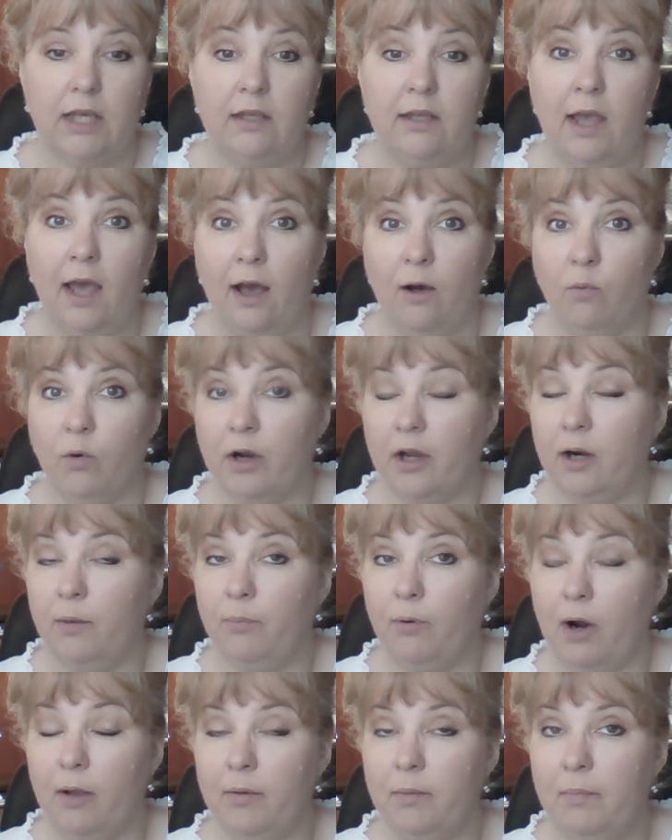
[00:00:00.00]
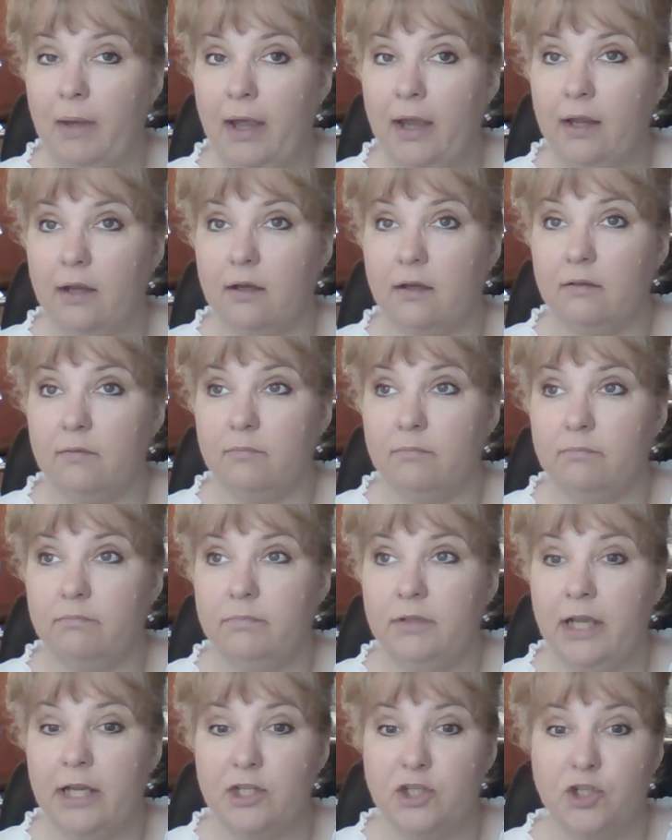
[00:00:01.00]
yeah, we're going to probably
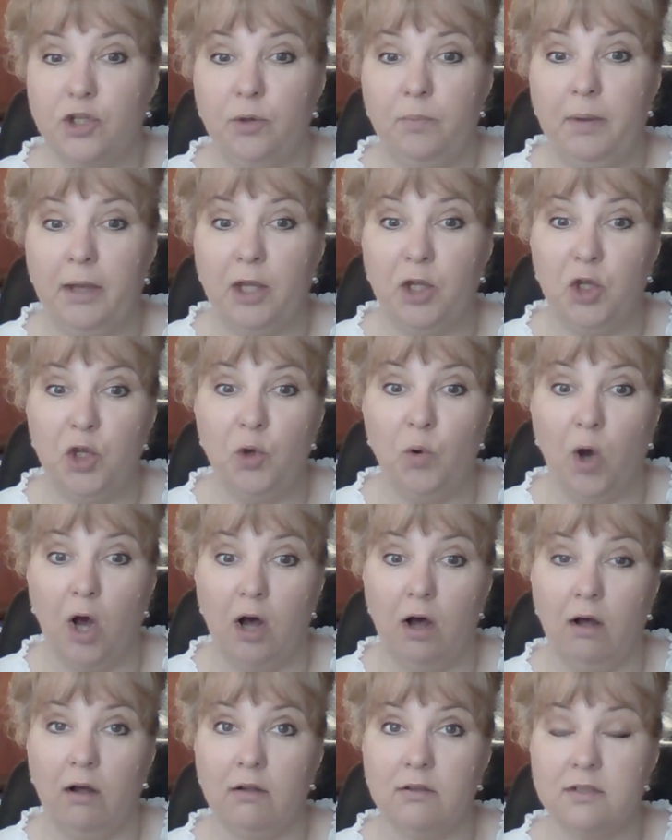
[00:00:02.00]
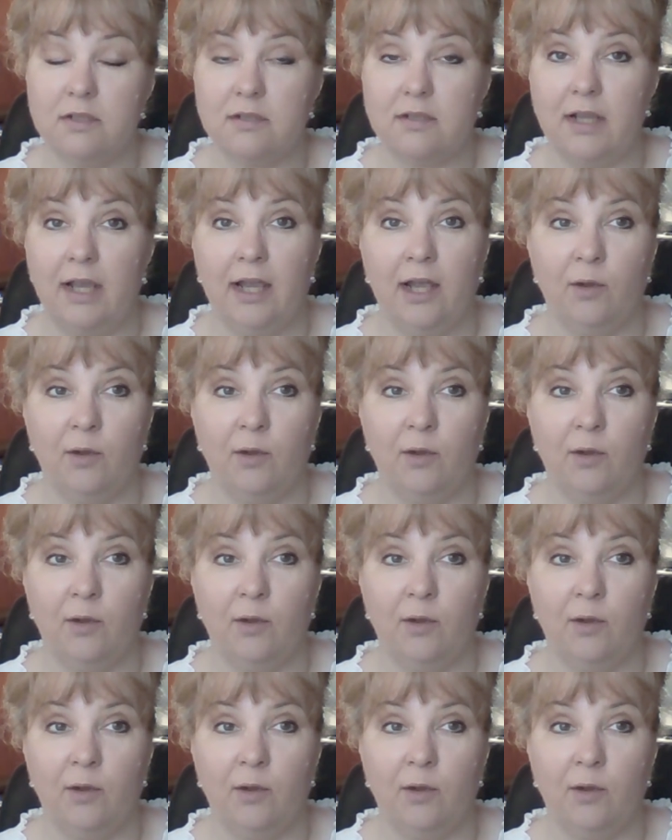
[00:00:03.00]
get 2 big U-Hauls,